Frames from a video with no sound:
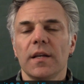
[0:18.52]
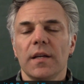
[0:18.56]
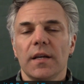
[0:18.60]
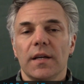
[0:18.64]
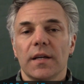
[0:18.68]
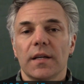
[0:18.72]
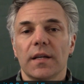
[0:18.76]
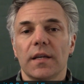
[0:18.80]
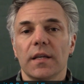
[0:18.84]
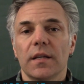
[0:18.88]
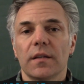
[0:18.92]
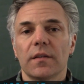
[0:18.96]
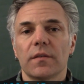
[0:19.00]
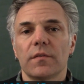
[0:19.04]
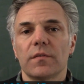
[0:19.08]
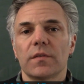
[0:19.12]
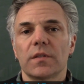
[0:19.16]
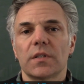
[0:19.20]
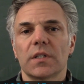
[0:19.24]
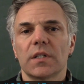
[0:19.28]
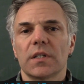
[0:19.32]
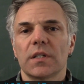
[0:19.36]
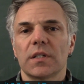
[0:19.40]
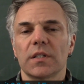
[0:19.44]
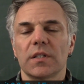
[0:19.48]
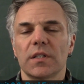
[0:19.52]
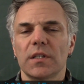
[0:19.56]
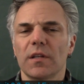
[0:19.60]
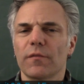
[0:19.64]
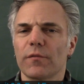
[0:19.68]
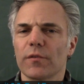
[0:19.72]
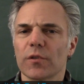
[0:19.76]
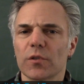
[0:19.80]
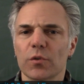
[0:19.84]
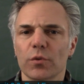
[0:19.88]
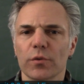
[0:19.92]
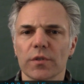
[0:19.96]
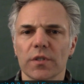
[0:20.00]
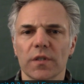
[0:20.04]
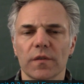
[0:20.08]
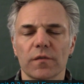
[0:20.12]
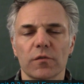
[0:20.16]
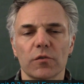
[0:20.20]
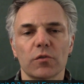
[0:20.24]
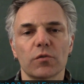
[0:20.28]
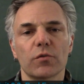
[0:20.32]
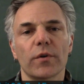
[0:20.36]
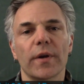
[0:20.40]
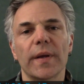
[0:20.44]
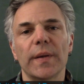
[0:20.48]
gives different sorts of
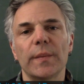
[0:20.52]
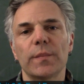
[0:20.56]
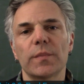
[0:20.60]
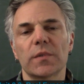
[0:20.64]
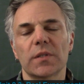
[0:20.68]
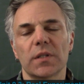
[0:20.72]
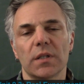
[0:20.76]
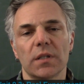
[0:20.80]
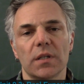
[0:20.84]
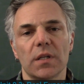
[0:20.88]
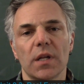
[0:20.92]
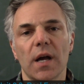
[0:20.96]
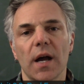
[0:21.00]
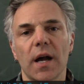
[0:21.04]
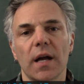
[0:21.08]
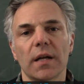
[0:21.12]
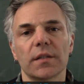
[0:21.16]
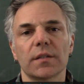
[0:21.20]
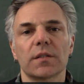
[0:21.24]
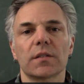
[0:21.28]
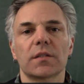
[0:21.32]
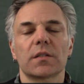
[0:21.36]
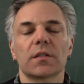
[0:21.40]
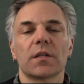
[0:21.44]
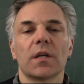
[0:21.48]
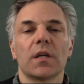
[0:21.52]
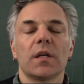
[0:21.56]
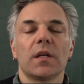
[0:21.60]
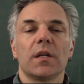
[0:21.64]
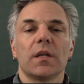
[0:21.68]
stripes and dots,